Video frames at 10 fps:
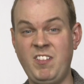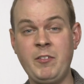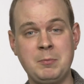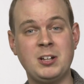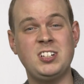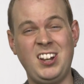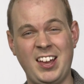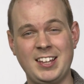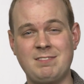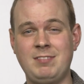very much
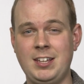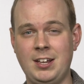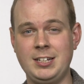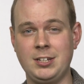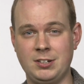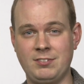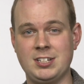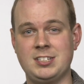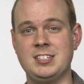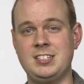like the early
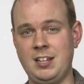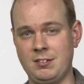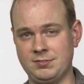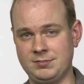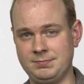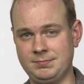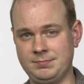universe itself.